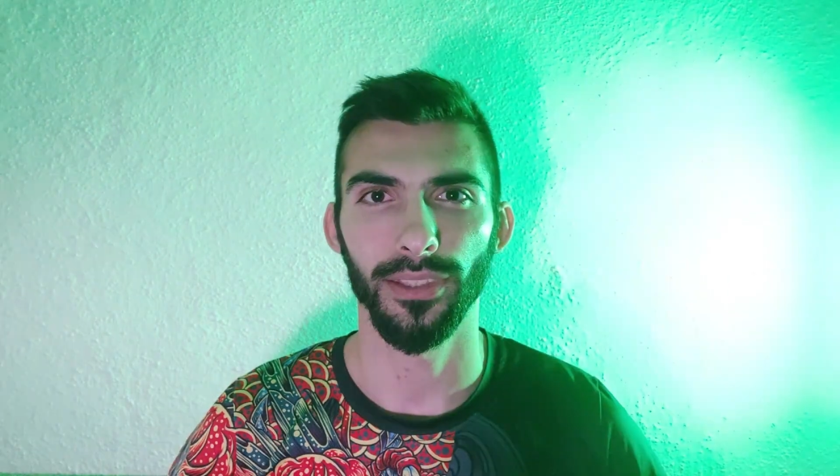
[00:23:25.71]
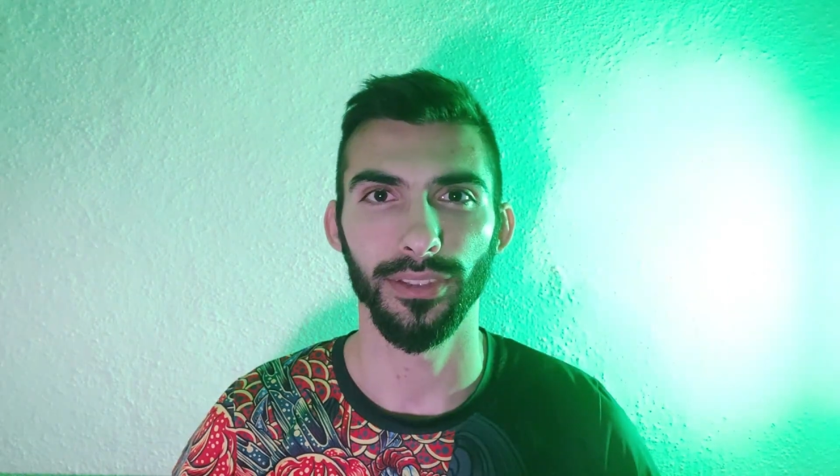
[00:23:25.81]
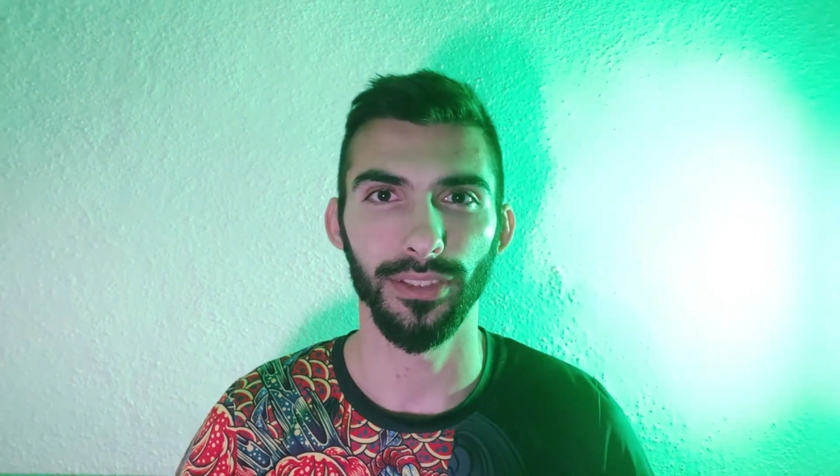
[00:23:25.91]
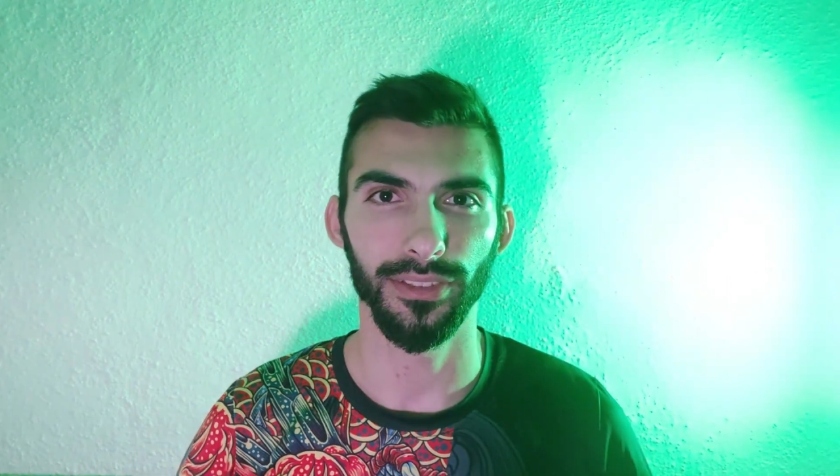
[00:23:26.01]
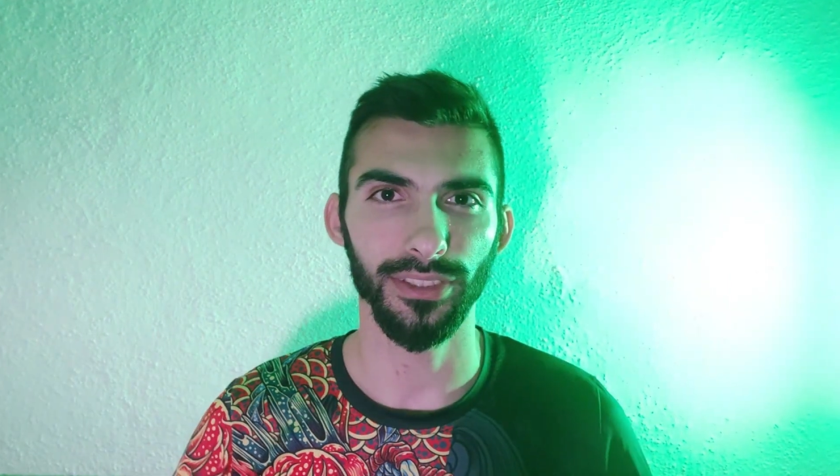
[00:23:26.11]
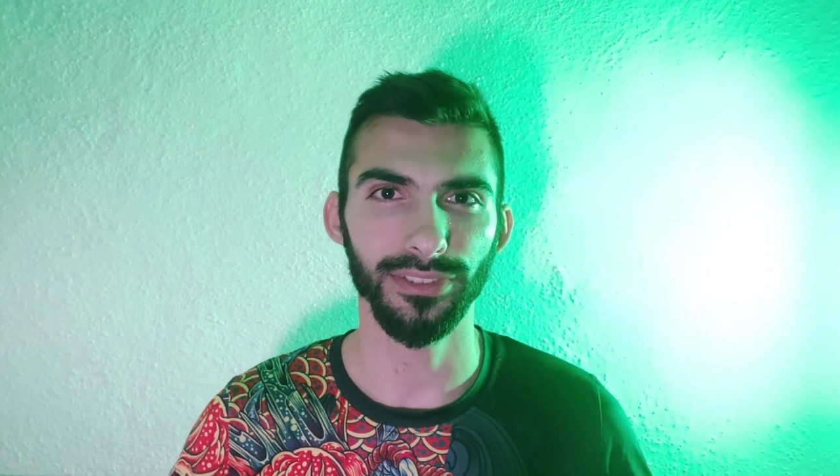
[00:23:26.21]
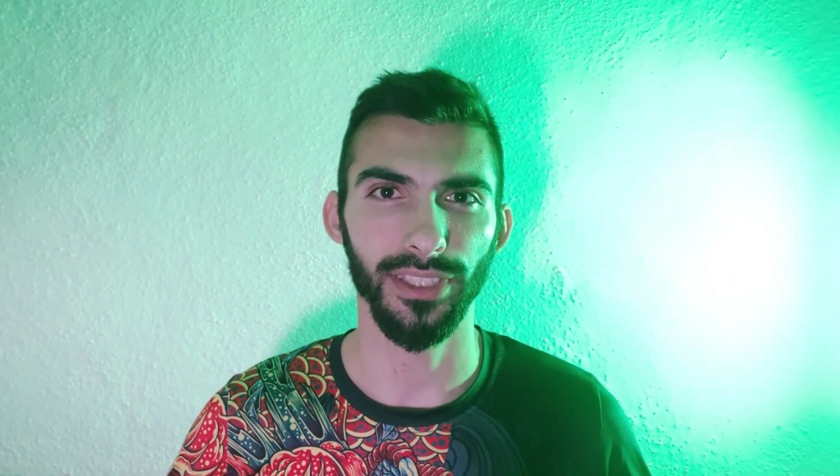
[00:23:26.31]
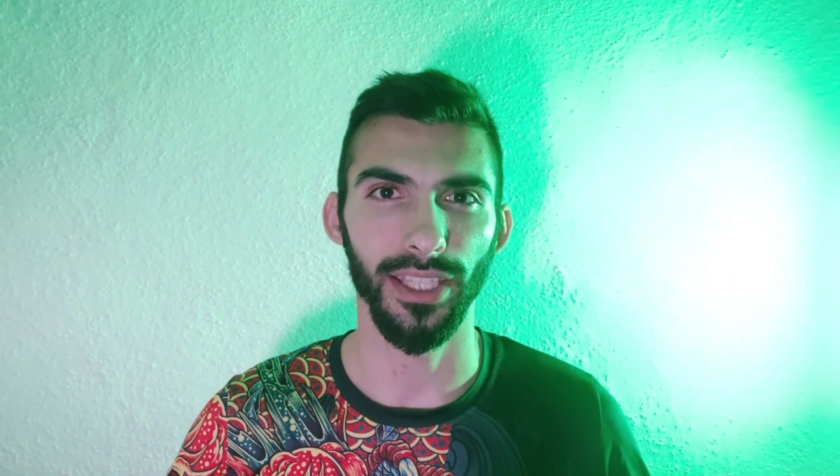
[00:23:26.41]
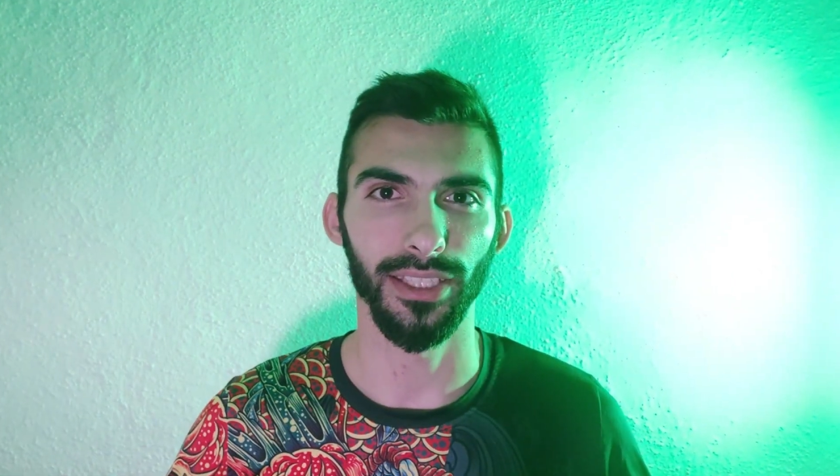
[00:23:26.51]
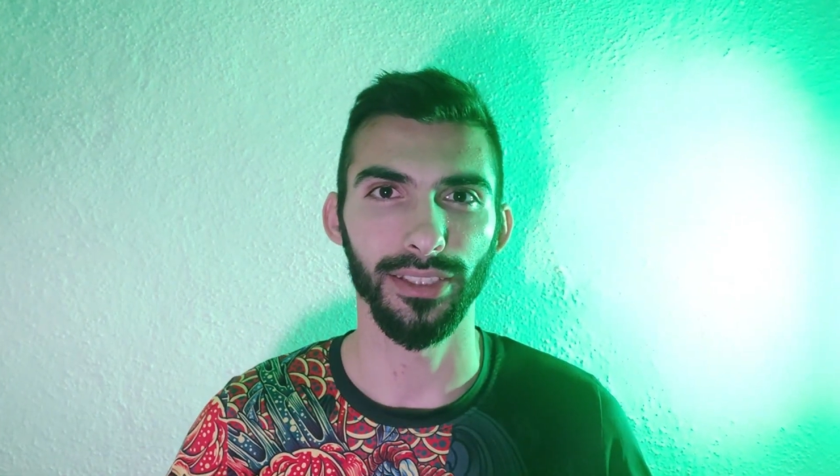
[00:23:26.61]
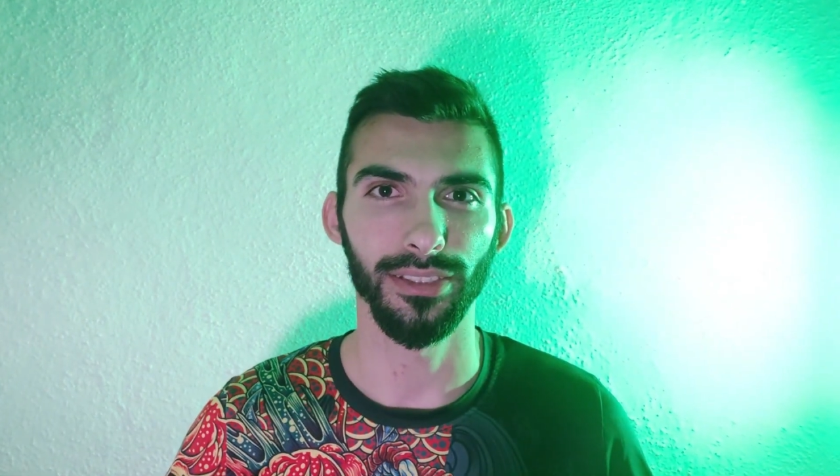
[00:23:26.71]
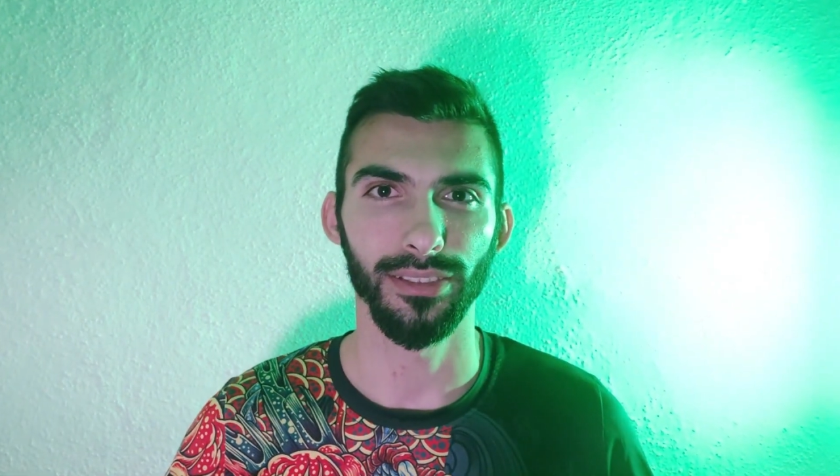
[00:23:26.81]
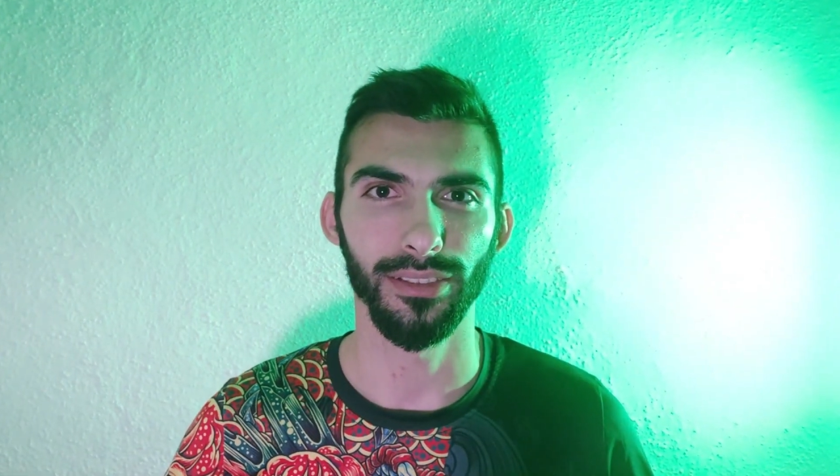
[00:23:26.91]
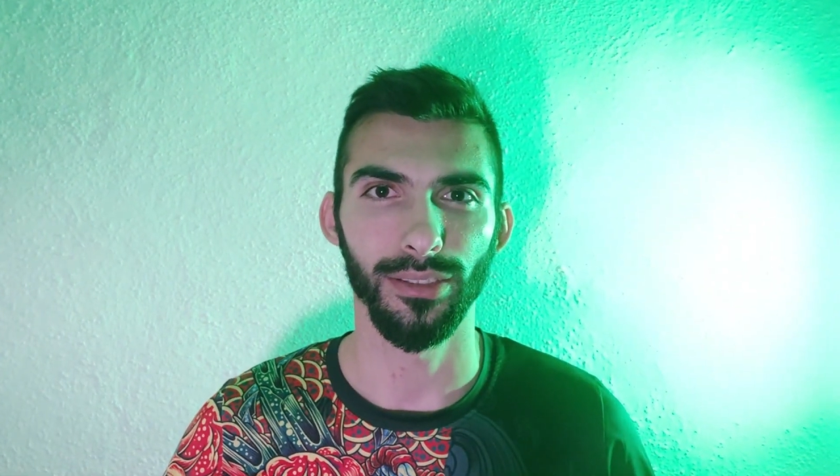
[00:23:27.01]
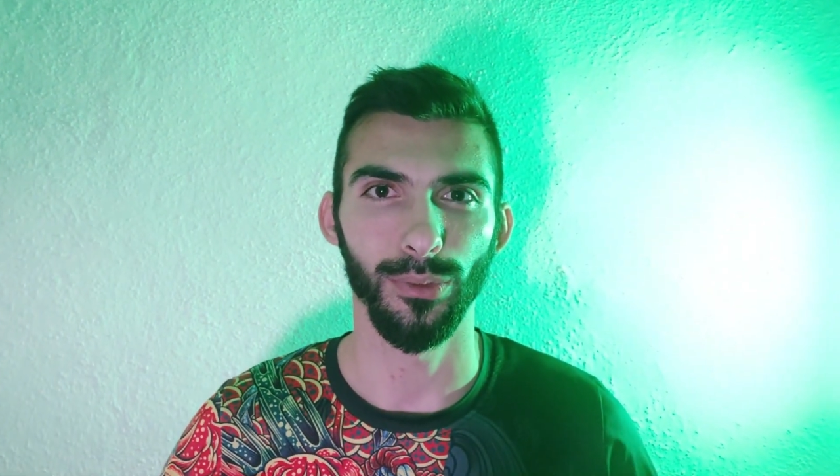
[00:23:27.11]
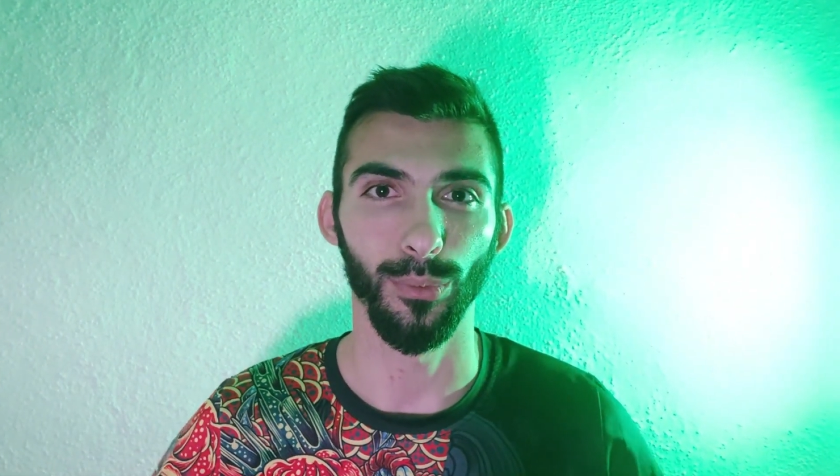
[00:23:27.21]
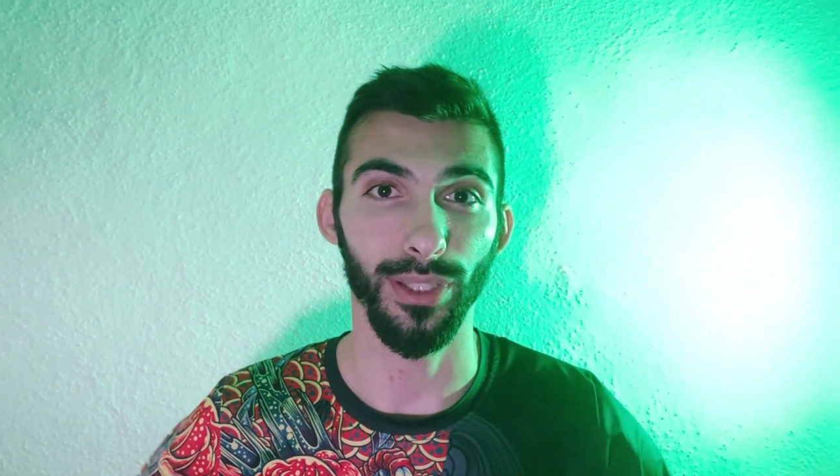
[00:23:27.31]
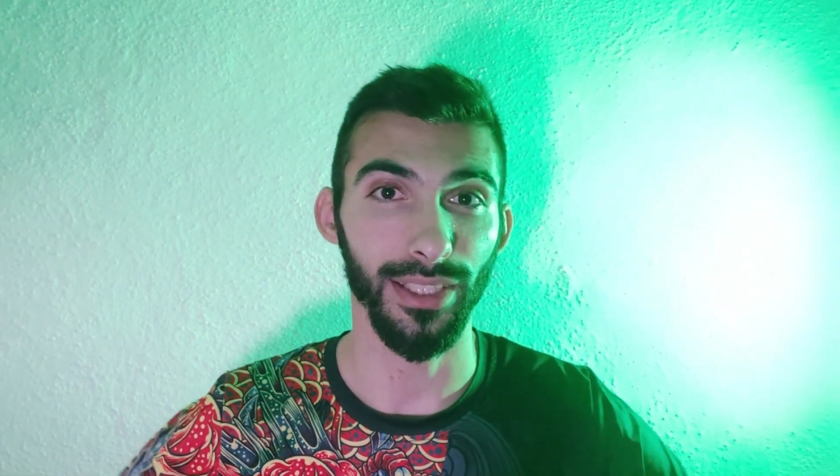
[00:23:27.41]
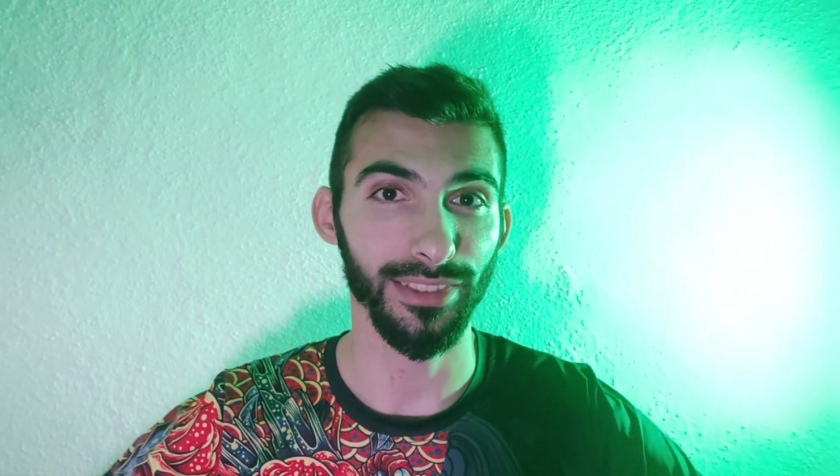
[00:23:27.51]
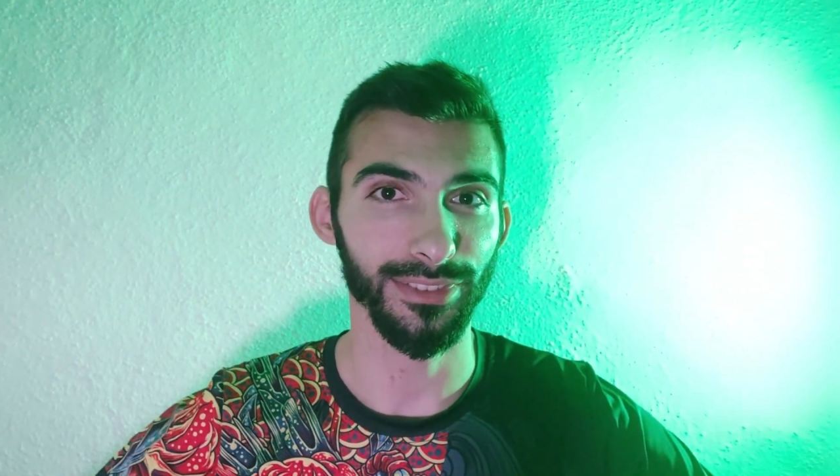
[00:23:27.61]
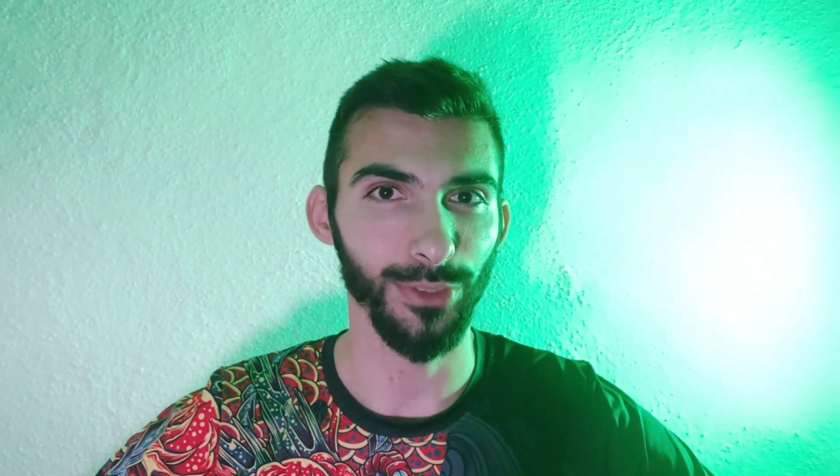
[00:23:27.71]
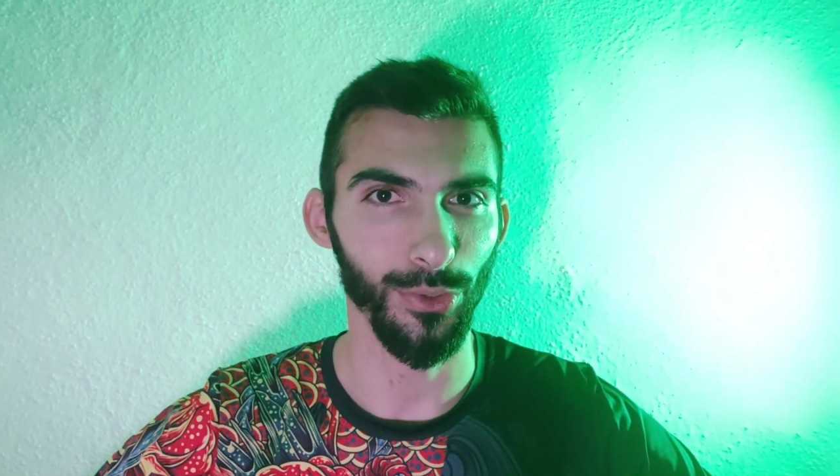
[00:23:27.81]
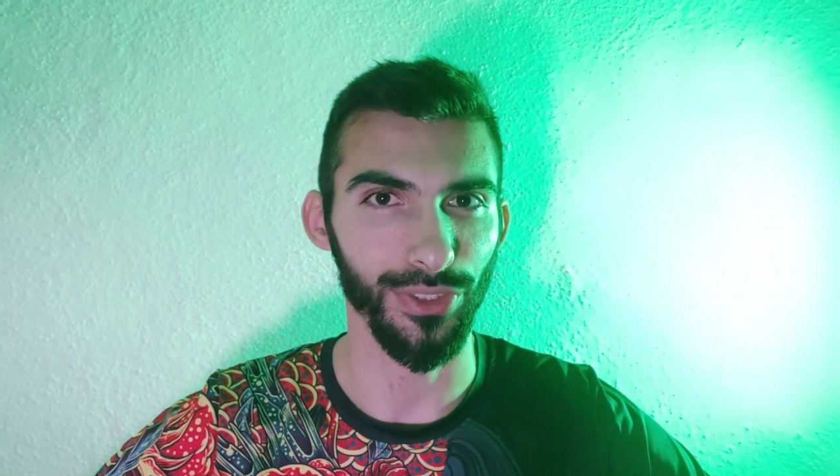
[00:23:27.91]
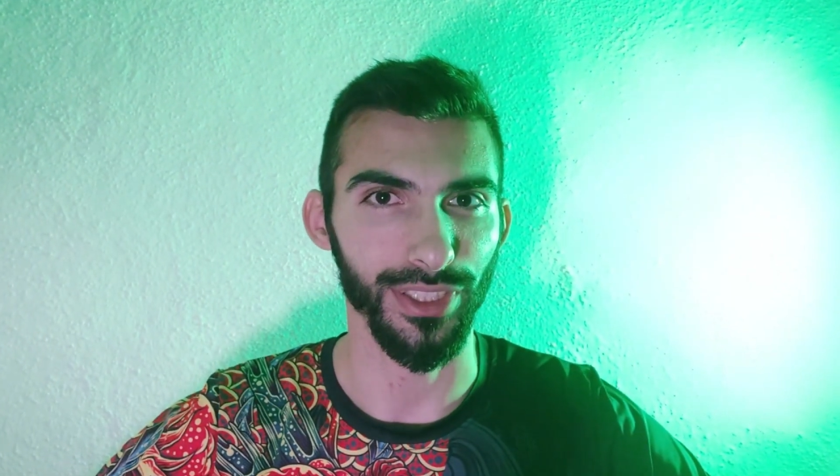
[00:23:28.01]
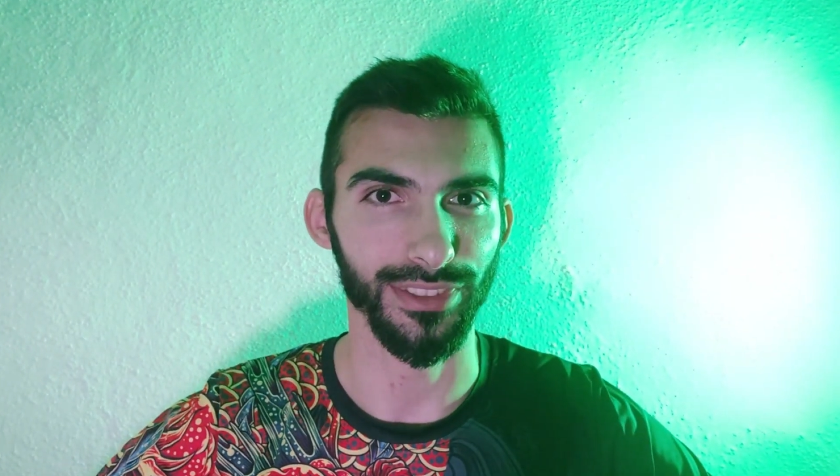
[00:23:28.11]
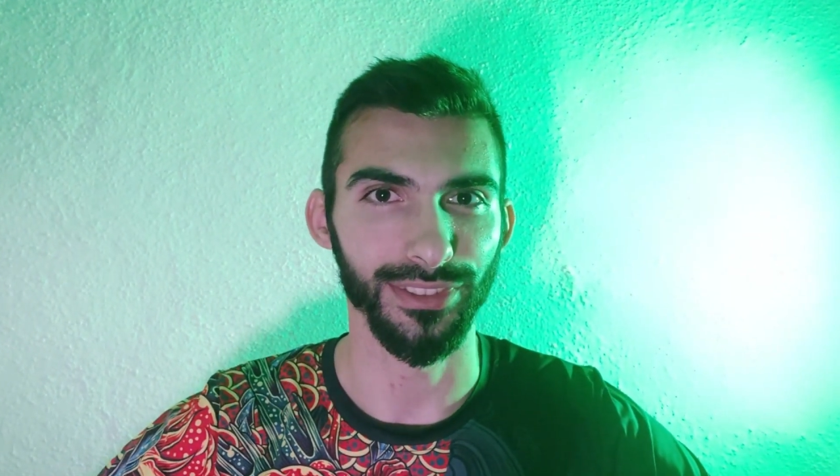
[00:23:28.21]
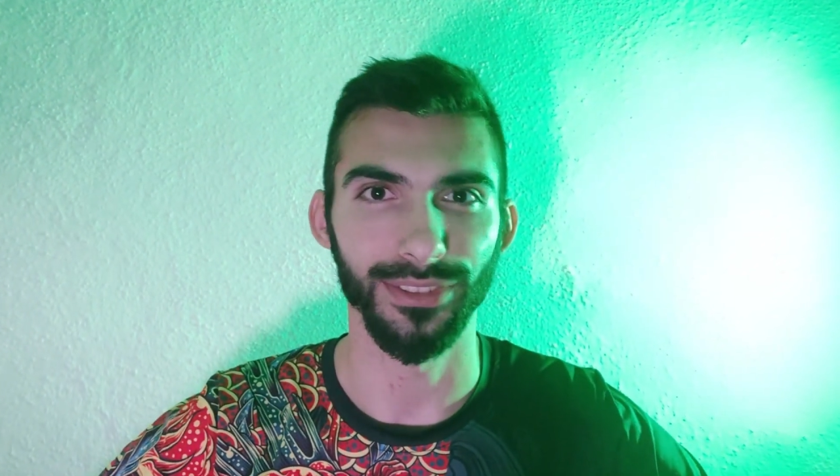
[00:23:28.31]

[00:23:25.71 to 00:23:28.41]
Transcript: Till this day, buenas noches,